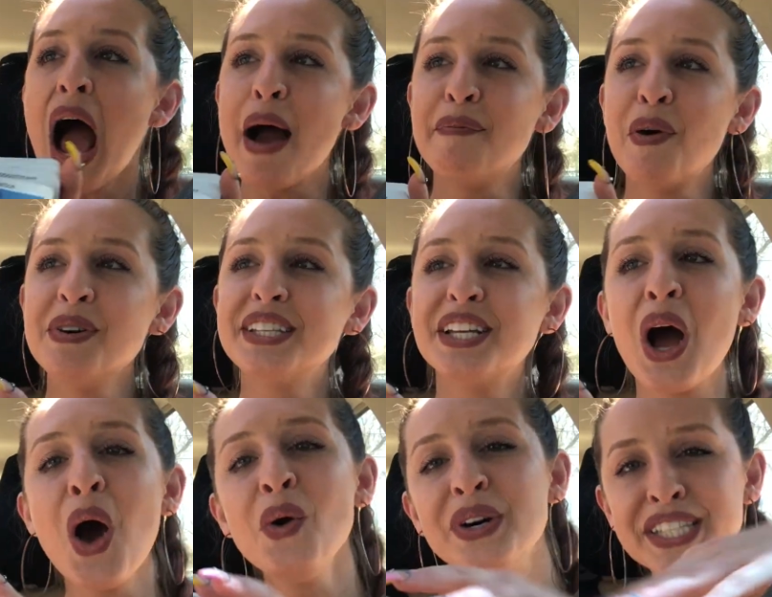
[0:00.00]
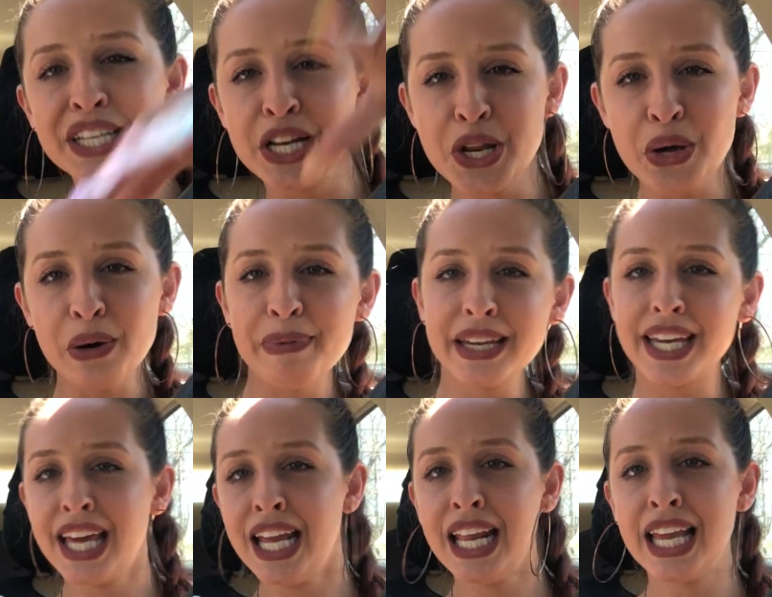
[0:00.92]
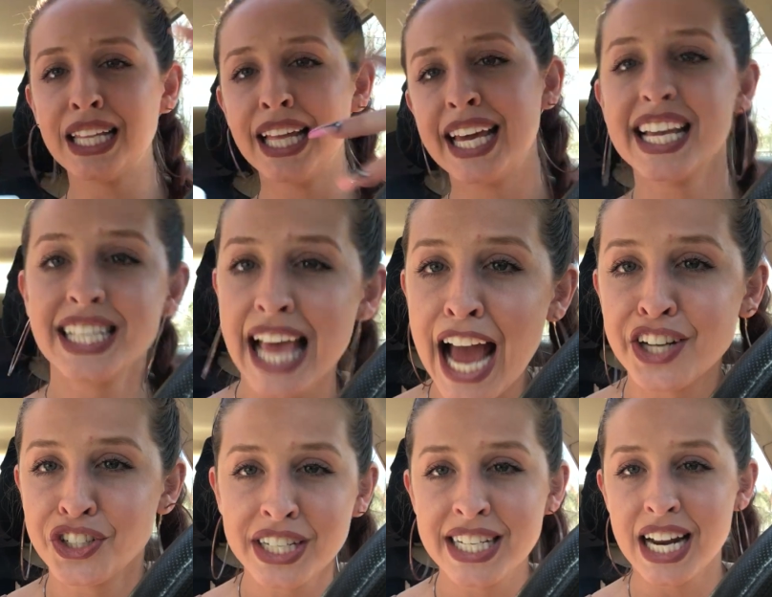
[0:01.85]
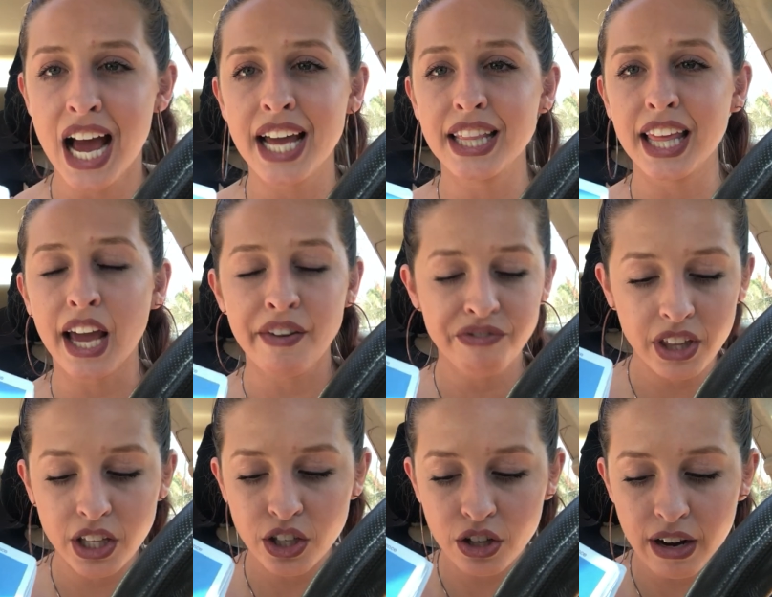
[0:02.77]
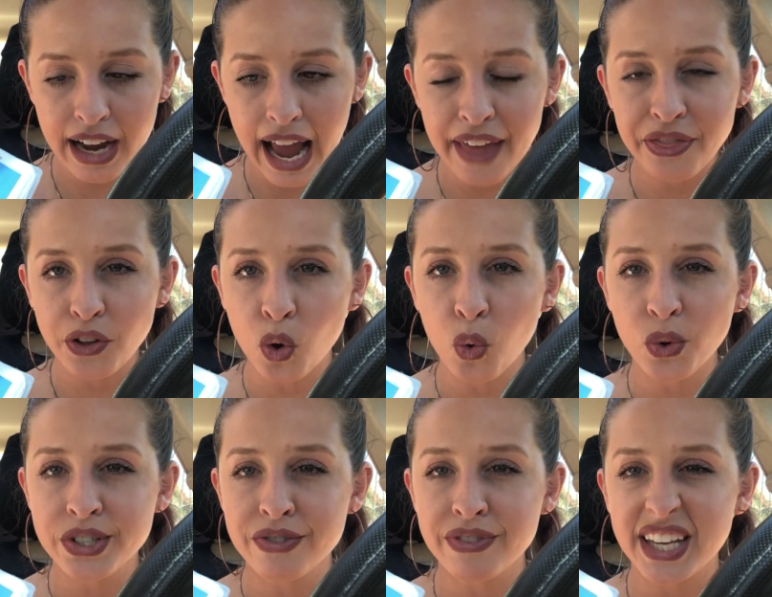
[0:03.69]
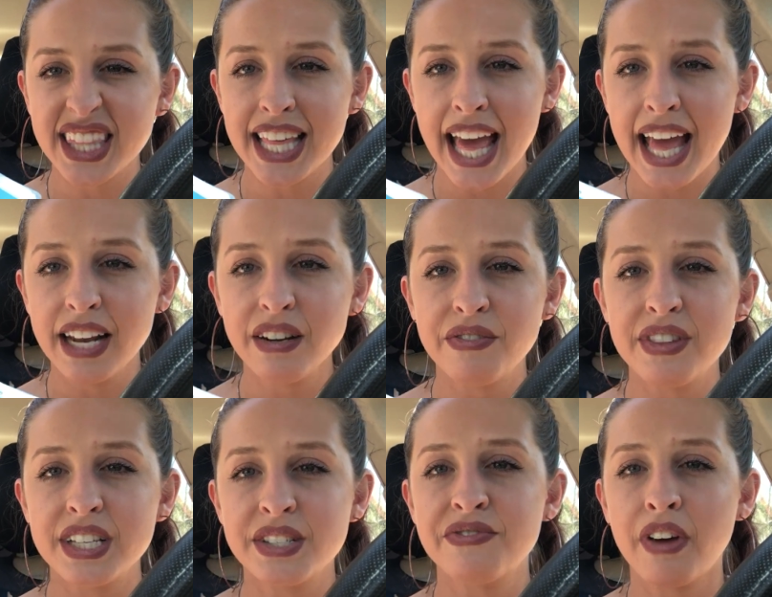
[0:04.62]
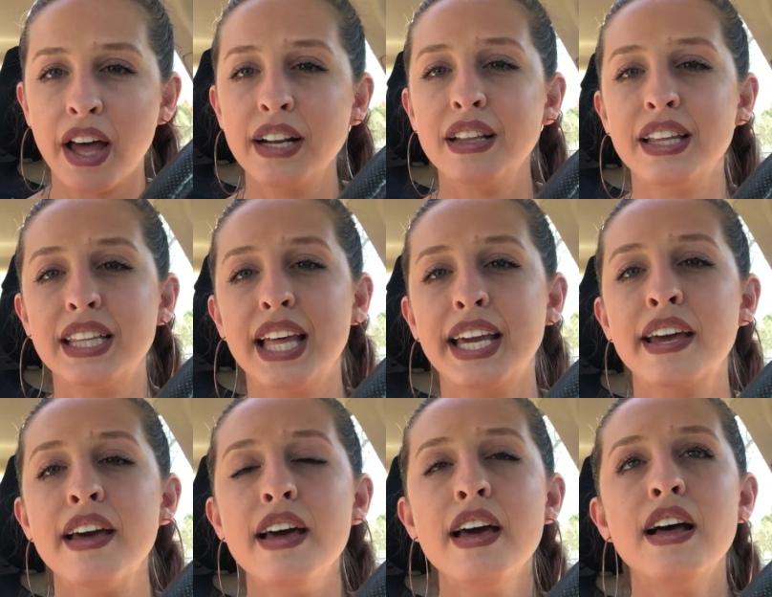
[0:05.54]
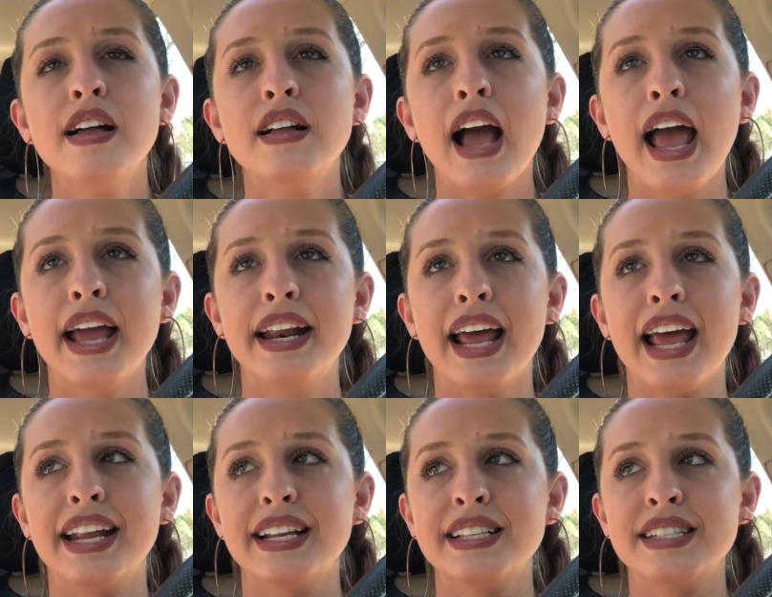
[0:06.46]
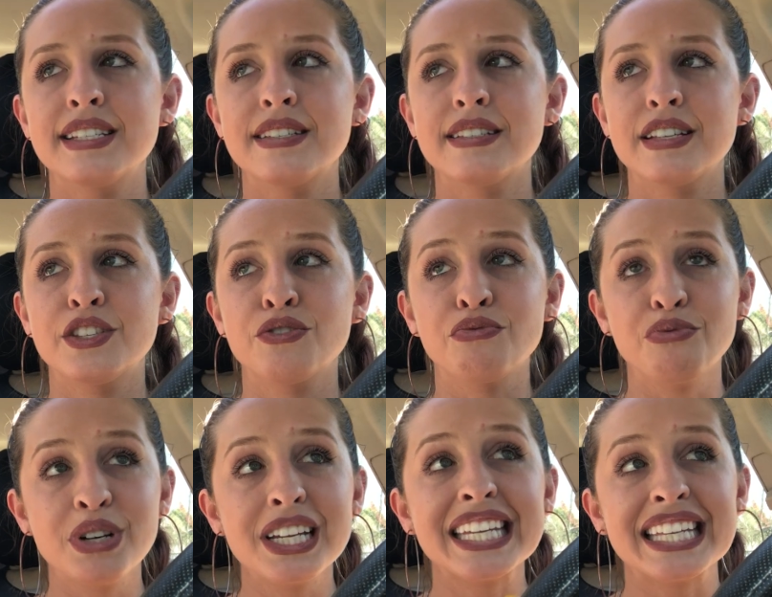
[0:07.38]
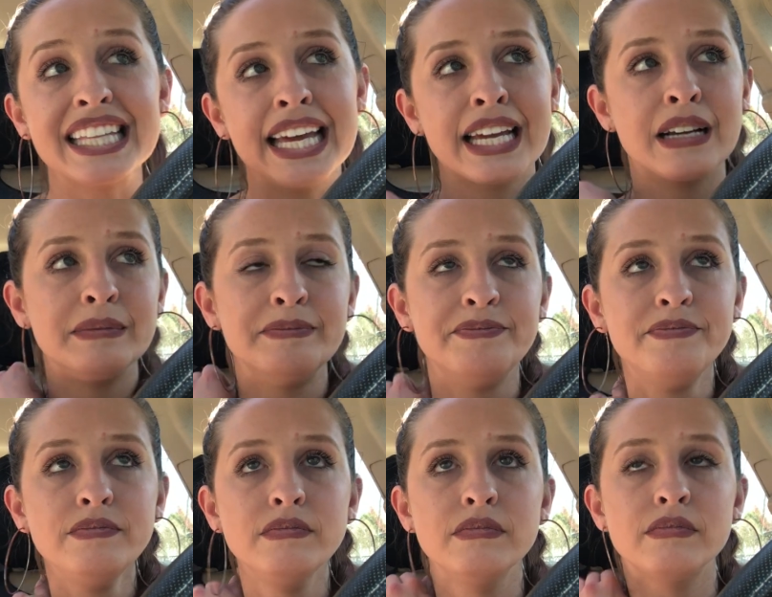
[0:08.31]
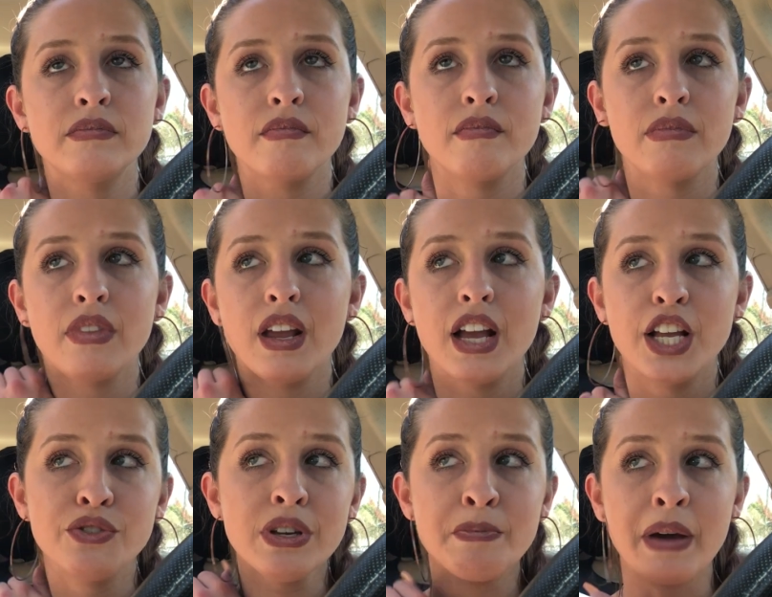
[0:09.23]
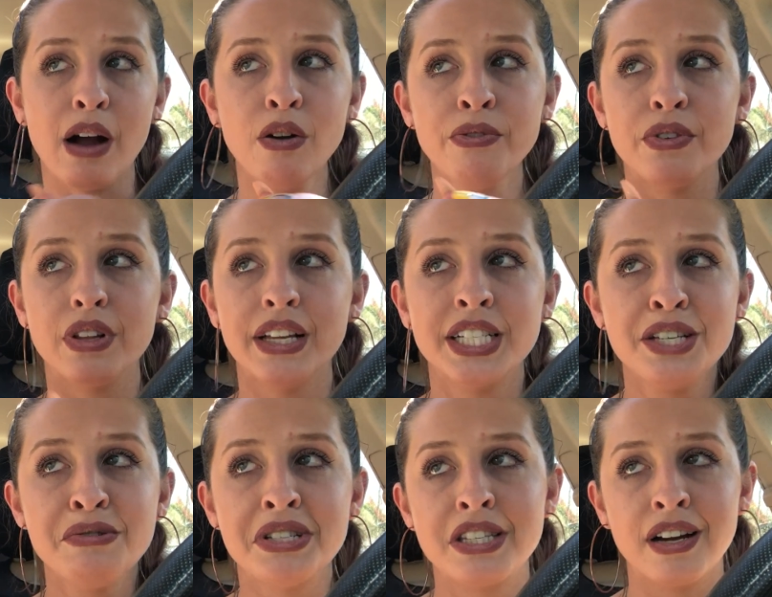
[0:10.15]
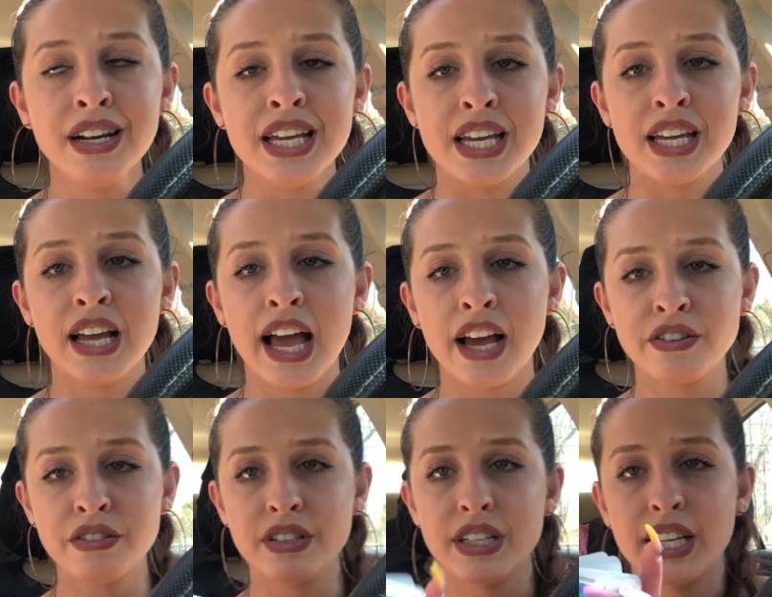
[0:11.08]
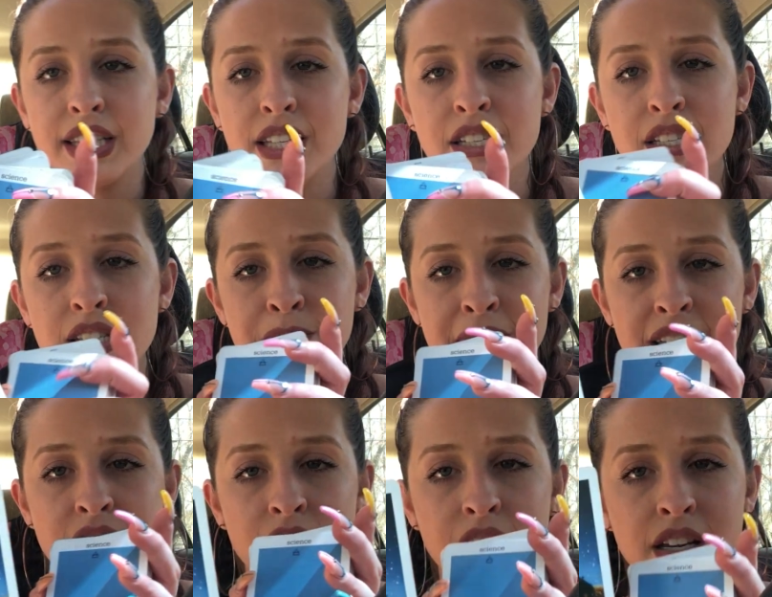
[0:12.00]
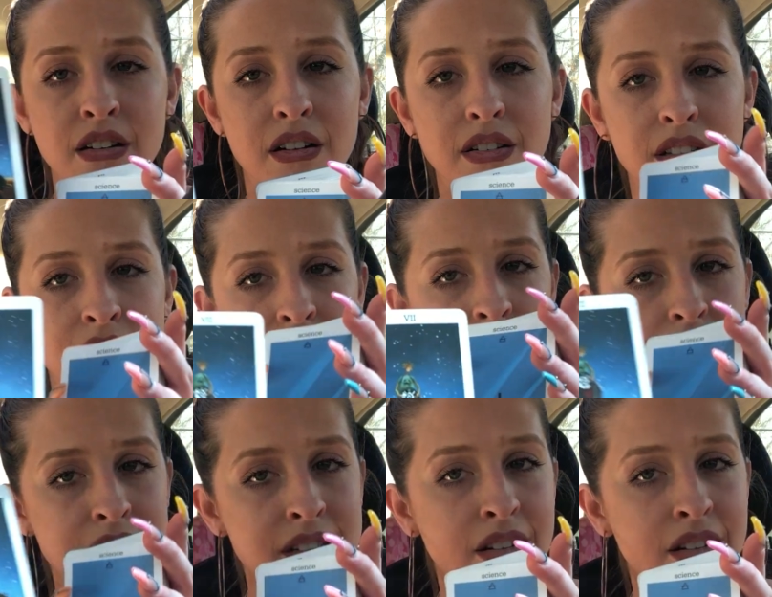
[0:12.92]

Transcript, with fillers: I'm always like, oh, it's a new beginning. Like it's actually not. Like I feel like you're at the course of like the end of this finally. Like, and and it's it's really like it's really powerful. I see you studying, actually. Like, this is, like, my study card, the science